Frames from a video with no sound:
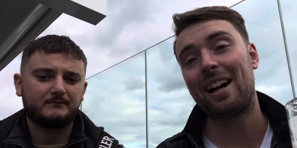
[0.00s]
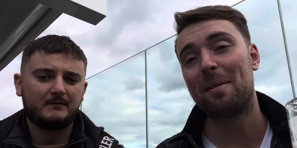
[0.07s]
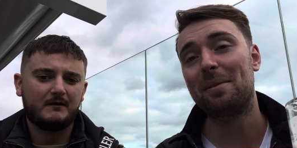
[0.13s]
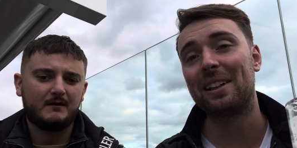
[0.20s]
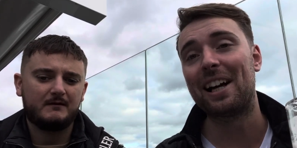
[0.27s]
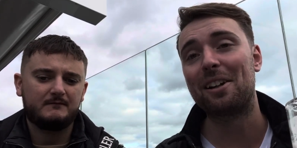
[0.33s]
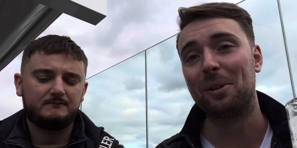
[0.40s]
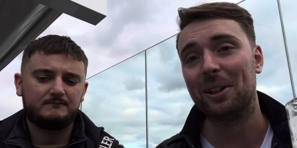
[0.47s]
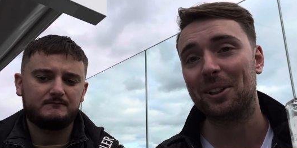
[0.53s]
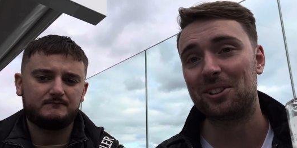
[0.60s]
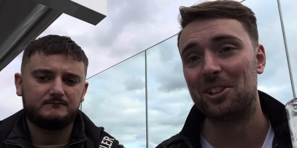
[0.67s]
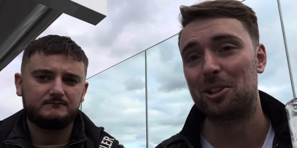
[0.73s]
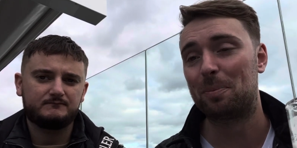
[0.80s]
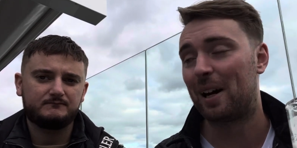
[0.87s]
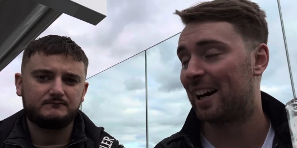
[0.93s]
Speaker 1: I'm glad
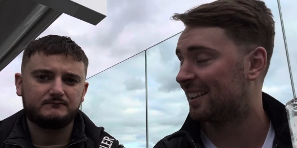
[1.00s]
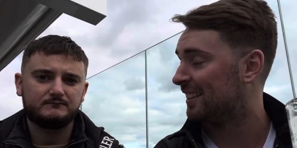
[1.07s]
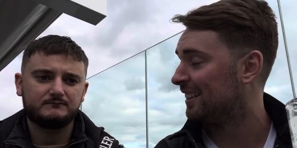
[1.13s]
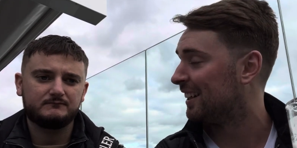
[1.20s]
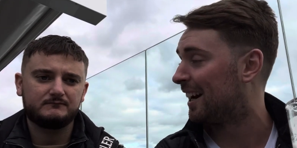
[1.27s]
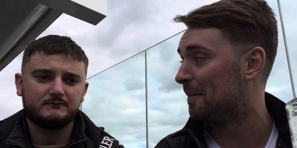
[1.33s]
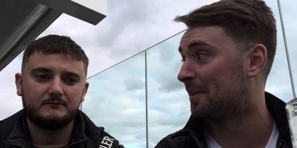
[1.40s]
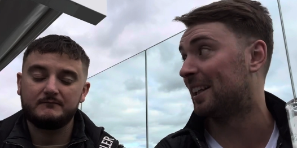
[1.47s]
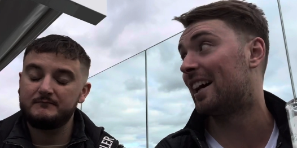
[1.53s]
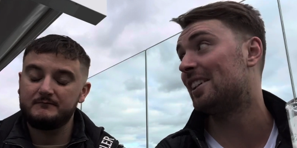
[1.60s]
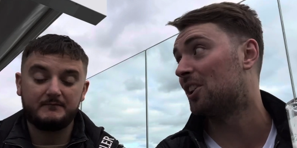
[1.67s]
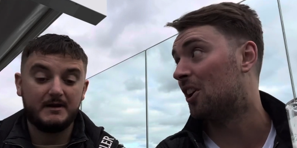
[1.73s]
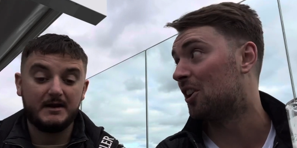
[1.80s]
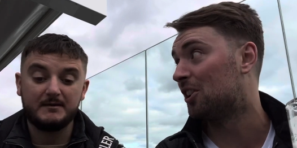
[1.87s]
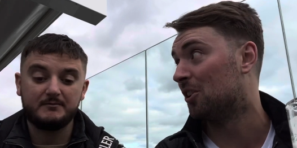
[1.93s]
Wilson's back, and I'm glad
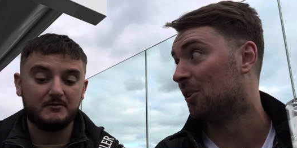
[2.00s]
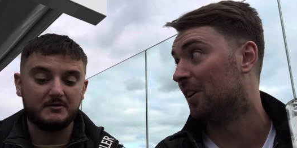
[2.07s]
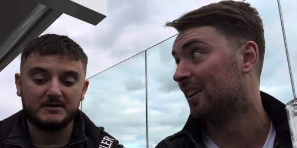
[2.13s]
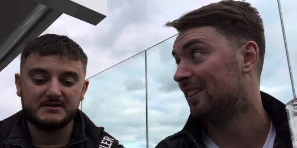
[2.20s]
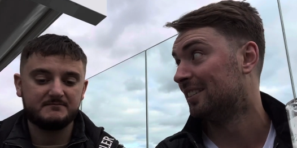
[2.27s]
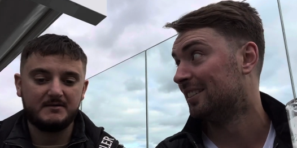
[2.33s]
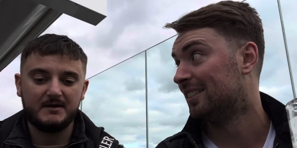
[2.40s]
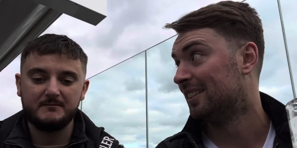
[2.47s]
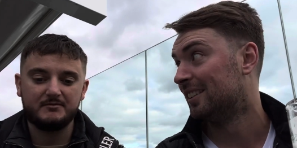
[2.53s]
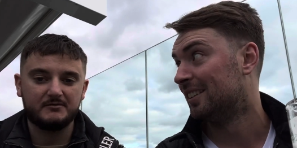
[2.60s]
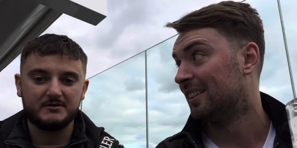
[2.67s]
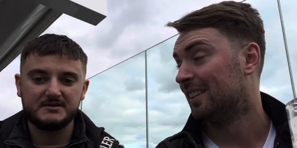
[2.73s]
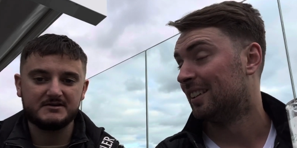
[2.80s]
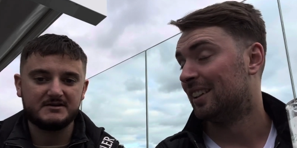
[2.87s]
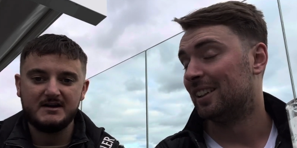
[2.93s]
he got big a goal. Bonus,
Speaker 2: big
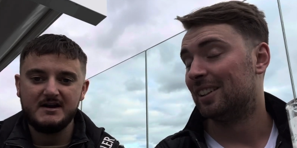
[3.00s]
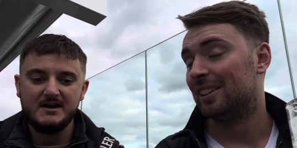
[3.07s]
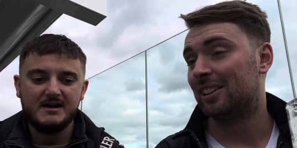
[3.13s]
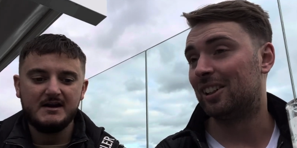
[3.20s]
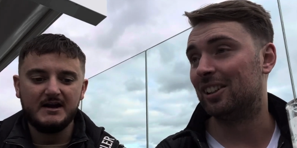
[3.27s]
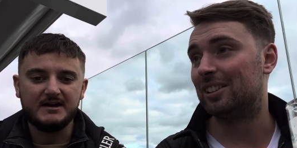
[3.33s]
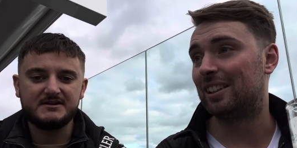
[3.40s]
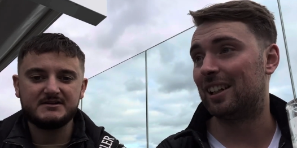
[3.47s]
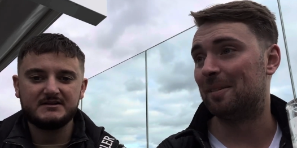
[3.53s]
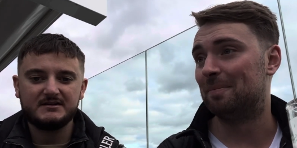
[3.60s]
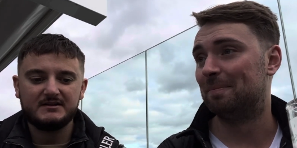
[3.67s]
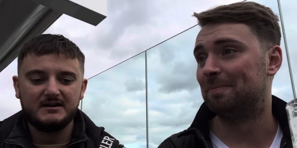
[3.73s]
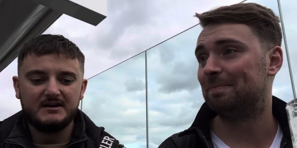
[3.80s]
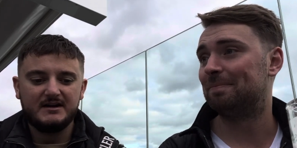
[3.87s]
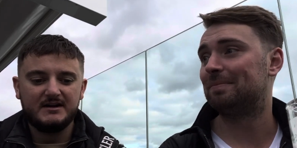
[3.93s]
bonus because it,
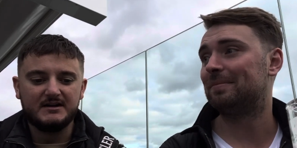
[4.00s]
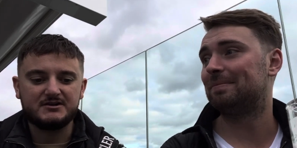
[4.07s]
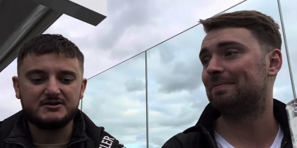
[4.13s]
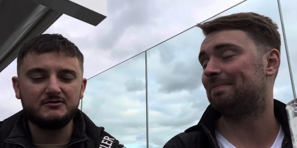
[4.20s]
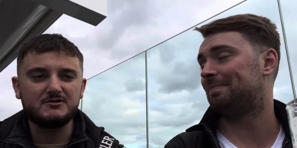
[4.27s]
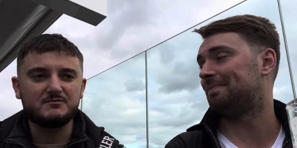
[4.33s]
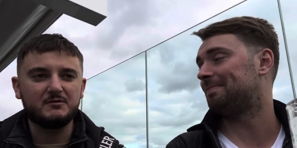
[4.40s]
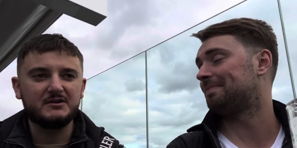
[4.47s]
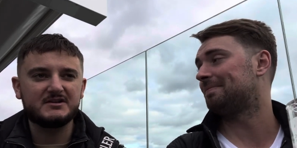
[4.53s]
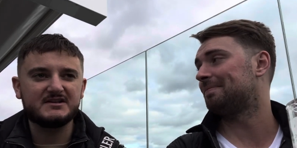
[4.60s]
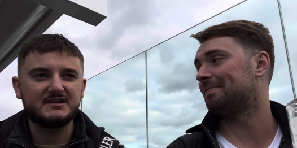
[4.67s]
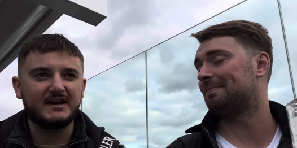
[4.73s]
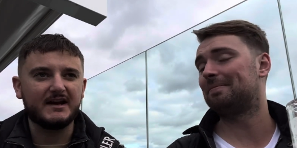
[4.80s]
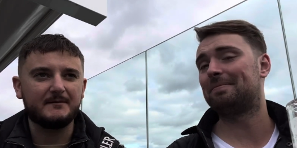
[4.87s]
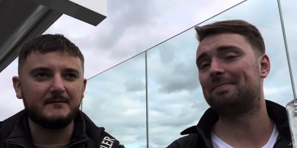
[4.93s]
um, it shows
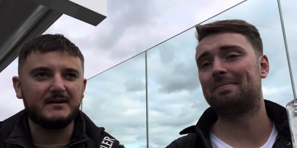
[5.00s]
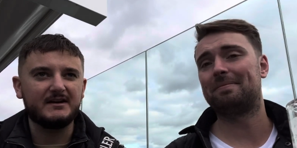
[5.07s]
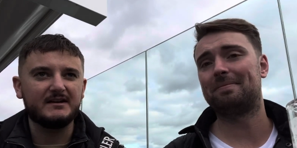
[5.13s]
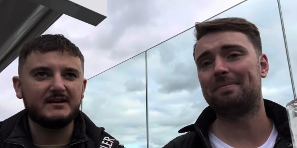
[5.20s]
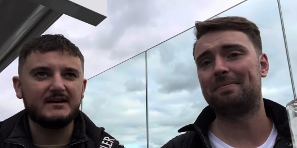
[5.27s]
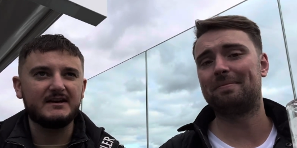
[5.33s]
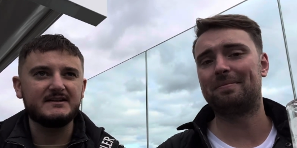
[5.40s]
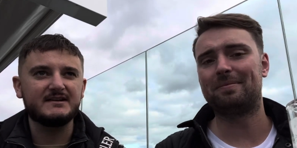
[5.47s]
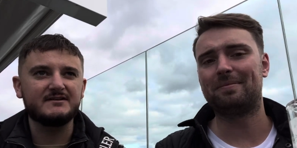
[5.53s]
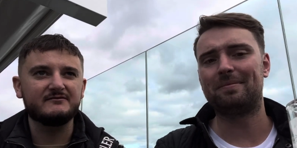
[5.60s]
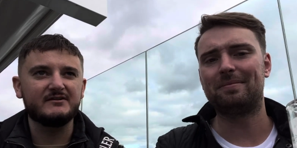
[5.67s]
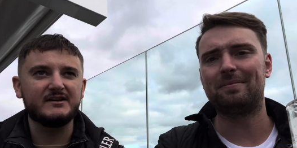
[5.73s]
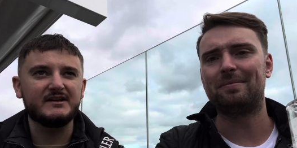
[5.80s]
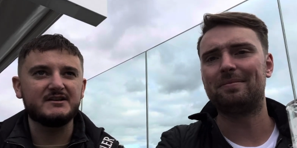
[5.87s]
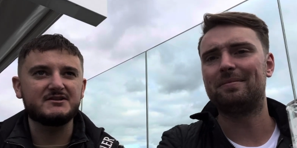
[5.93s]
Wilson like I mean he didn't
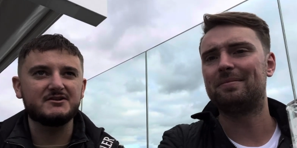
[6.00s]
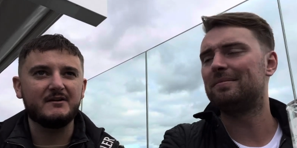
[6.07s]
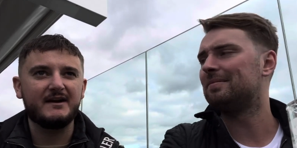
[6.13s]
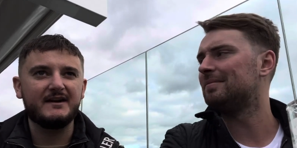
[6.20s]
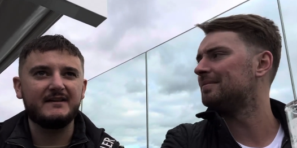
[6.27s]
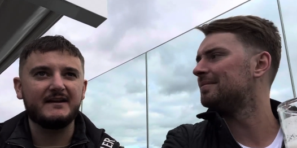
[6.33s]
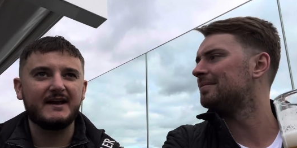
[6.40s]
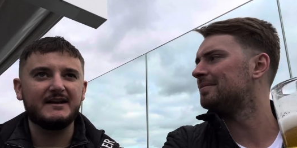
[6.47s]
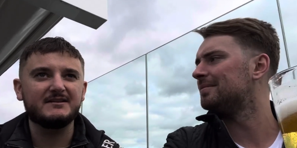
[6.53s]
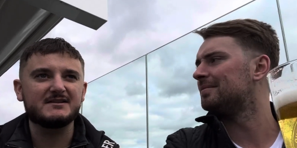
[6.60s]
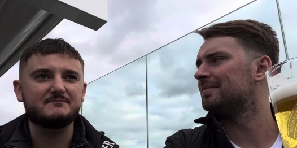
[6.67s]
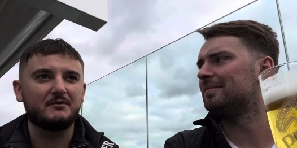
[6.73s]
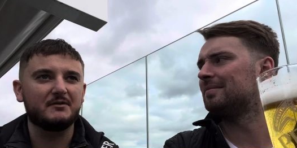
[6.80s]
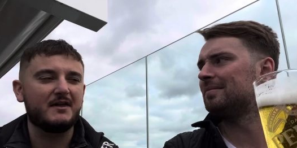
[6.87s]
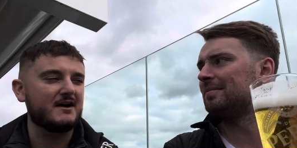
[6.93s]
really do anything
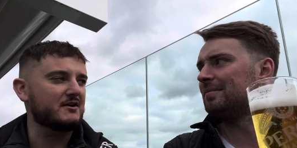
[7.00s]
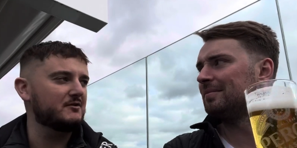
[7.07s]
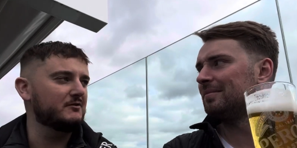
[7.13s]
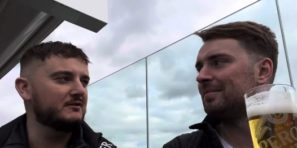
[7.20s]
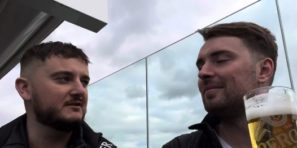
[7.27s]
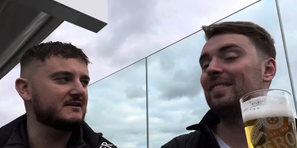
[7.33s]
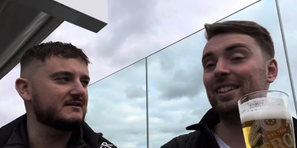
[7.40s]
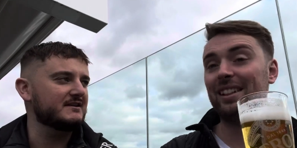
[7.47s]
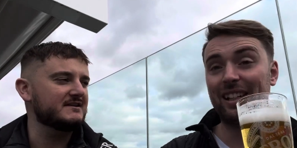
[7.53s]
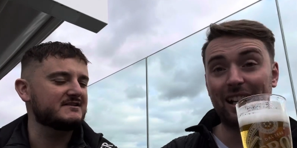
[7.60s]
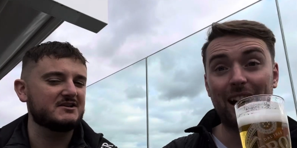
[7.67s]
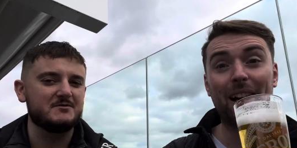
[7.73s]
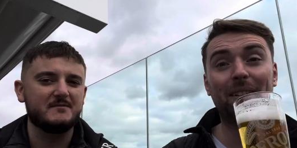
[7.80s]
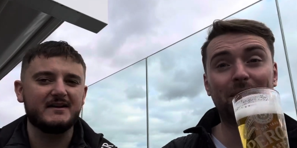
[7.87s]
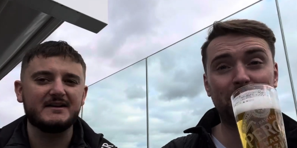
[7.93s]
else but that goal in
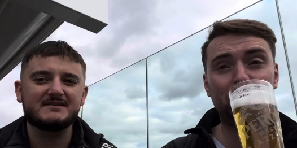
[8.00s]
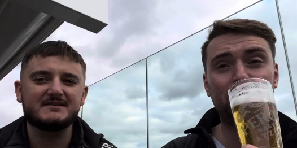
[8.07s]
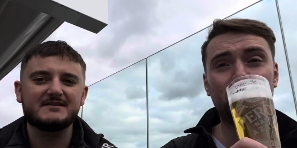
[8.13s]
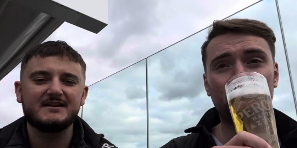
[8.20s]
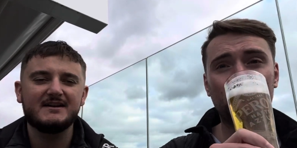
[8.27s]
two uh, minutes.